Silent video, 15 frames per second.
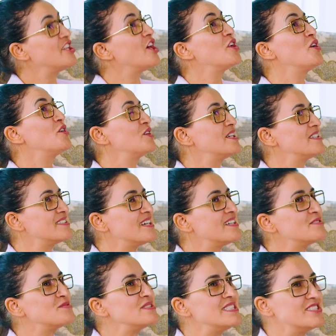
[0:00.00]
No,
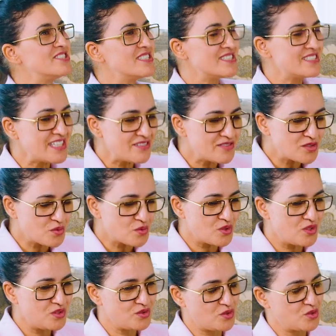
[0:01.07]
not really just save the
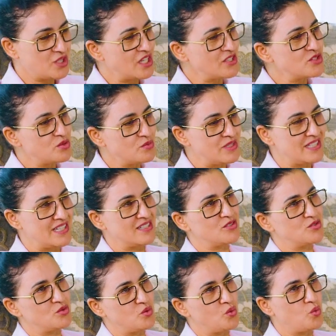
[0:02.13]
world, or not to be like
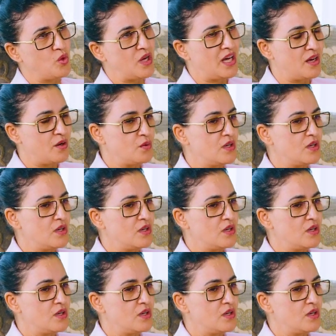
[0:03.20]
too wow.